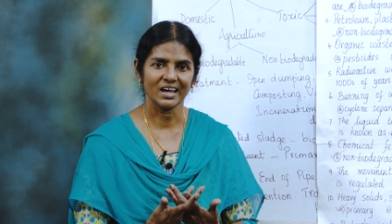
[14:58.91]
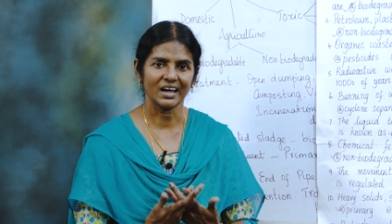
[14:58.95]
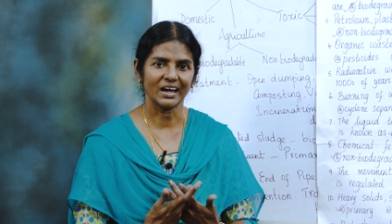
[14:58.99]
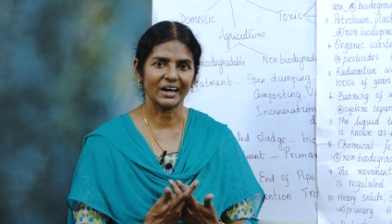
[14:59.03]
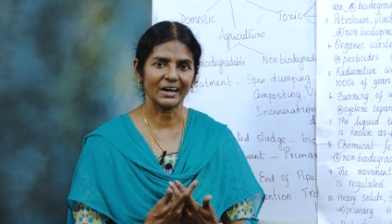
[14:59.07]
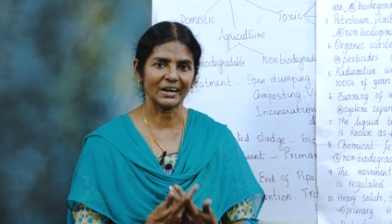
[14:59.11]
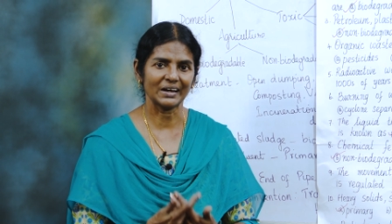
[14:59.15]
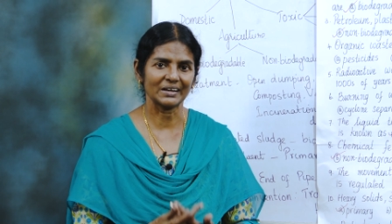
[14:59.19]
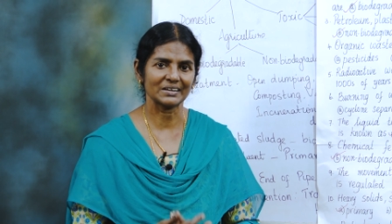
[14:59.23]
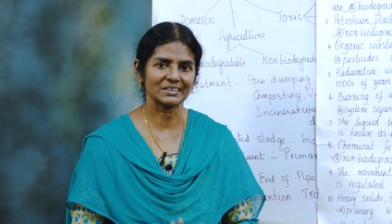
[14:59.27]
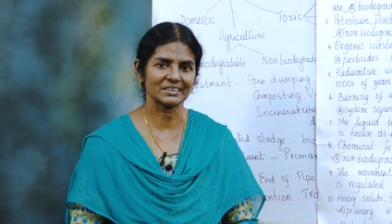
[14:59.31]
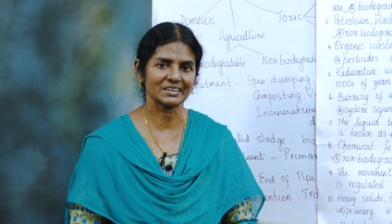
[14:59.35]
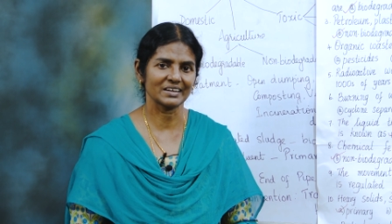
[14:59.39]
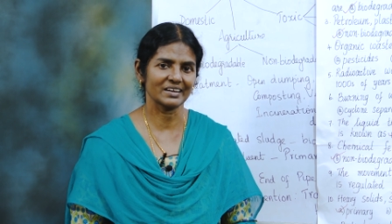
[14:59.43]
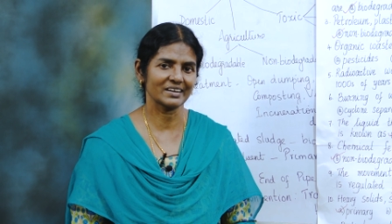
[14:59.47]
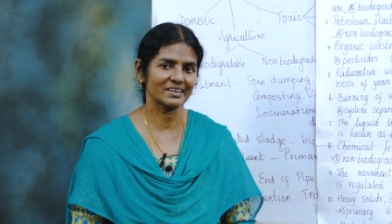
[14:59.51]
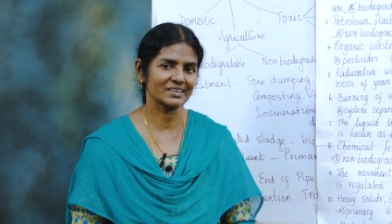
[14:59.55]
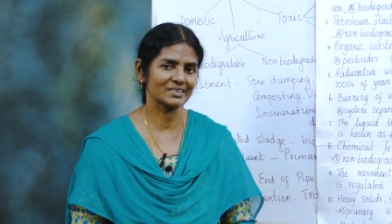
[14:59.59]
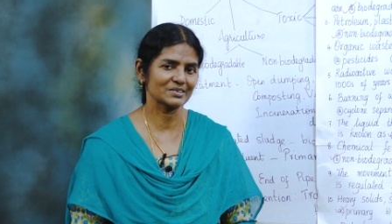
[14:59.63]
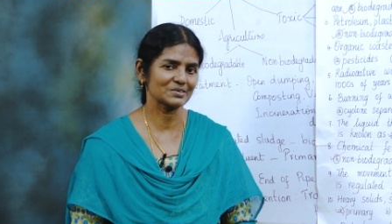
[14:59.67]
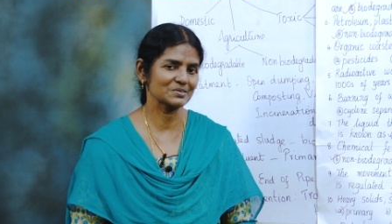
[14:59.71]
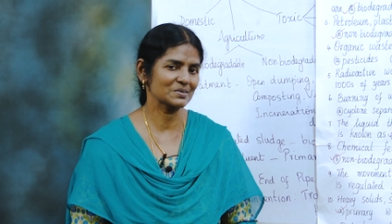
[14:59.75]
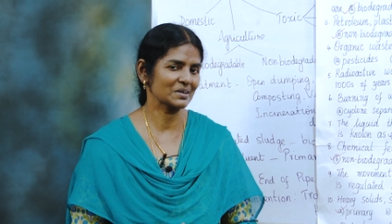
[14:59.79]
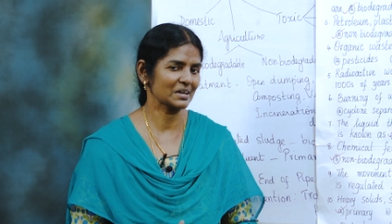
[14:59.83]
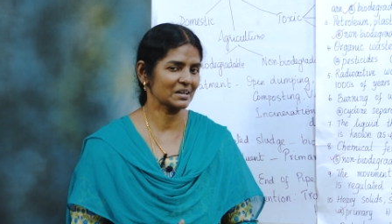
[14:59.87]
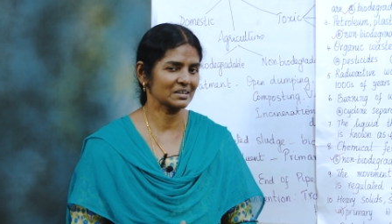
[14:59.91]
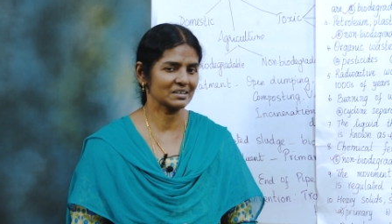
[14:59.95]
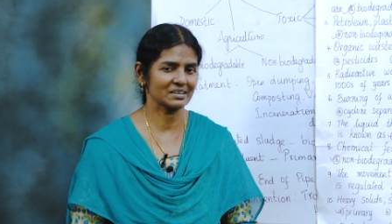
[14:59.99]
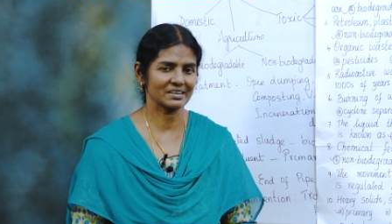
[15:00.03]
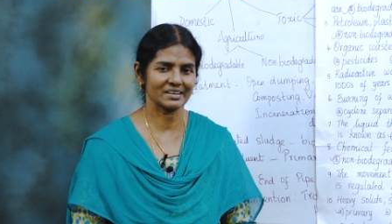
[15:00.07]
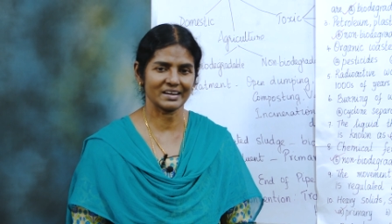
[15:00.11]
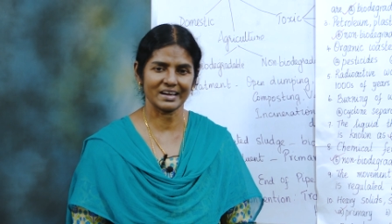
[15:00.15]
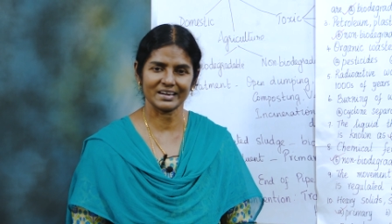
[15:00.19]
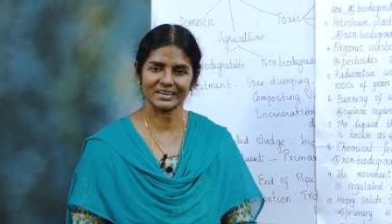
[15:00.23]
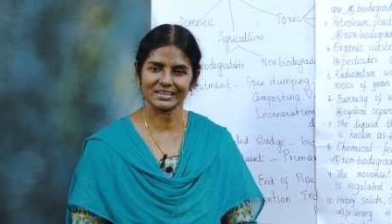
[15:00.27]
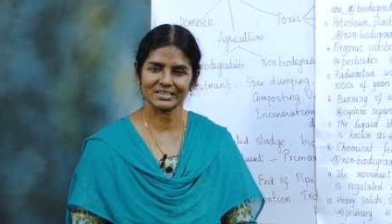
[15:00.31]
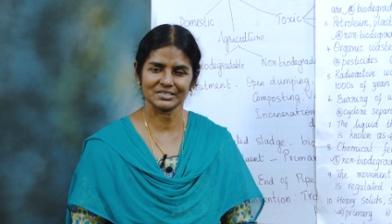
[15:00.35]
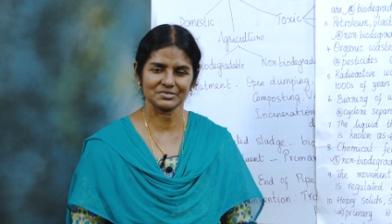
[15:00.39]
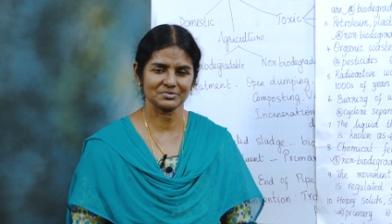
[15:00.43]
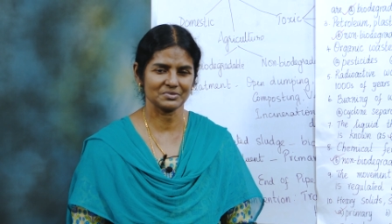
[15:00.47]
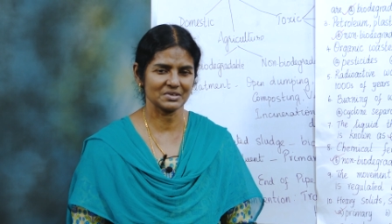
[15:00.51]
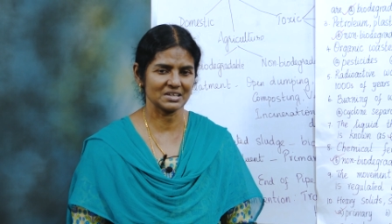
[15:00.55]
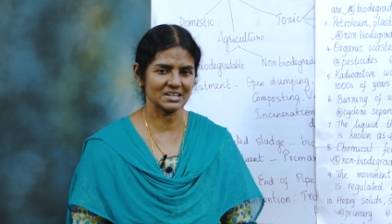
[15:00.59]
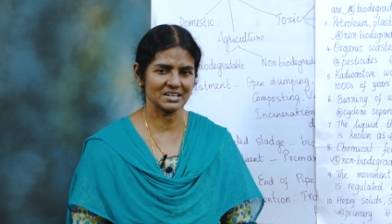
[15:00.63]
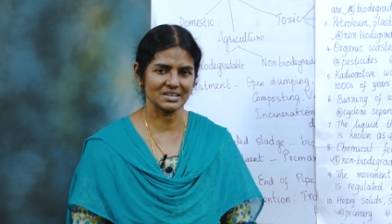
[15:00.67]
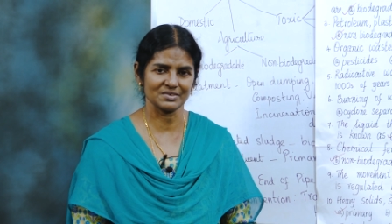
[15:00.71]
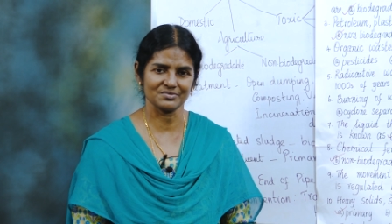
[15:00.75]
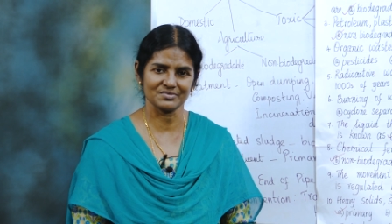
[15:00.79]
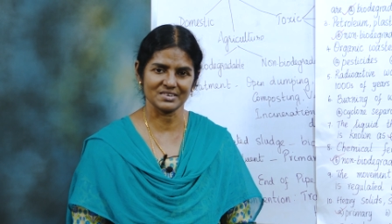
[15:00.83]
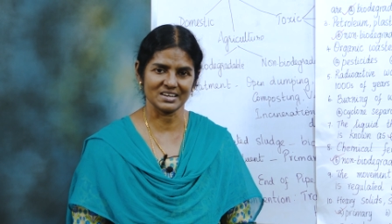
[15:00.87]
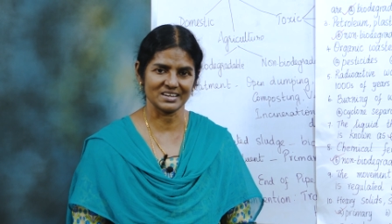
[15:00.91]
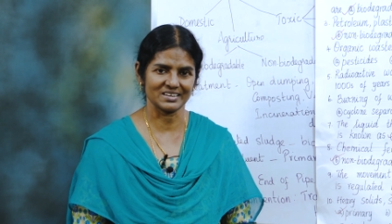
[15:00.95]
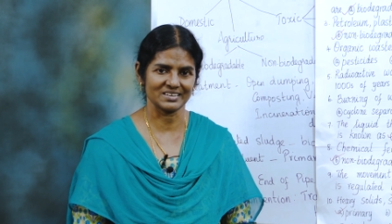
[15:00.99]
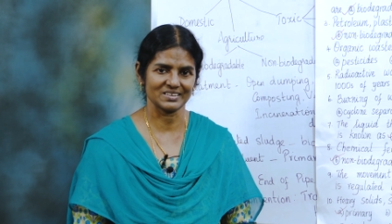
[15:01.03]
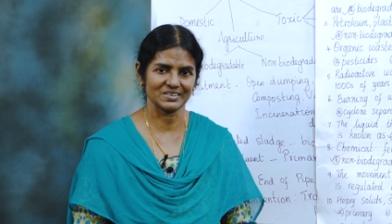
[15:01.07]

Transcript: and there you can crack it very well.